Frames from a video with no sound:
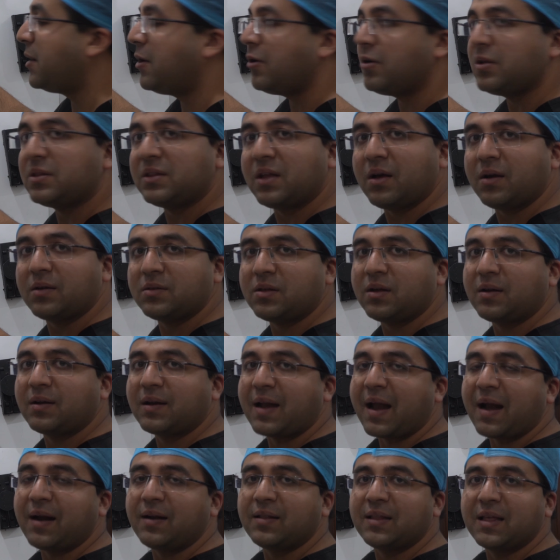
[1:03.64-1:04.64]
below the
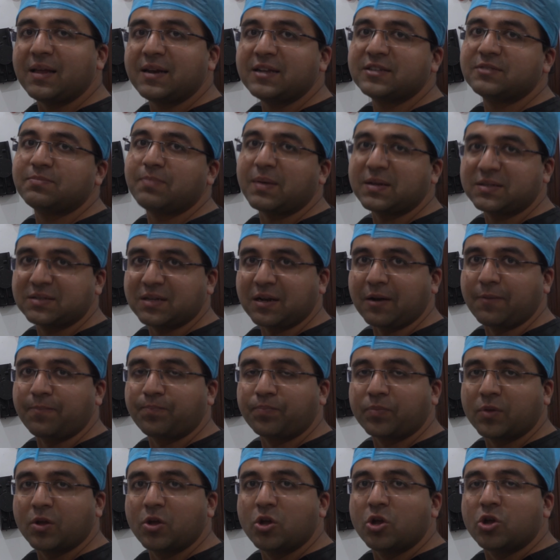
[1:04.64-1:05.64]
gland there is muscle.
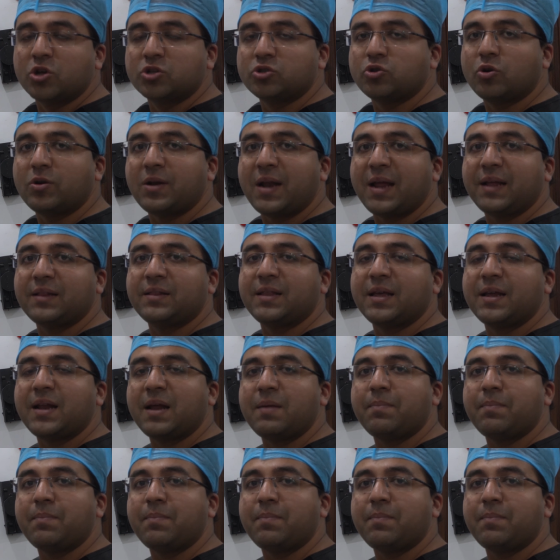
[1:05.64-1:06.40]
So like there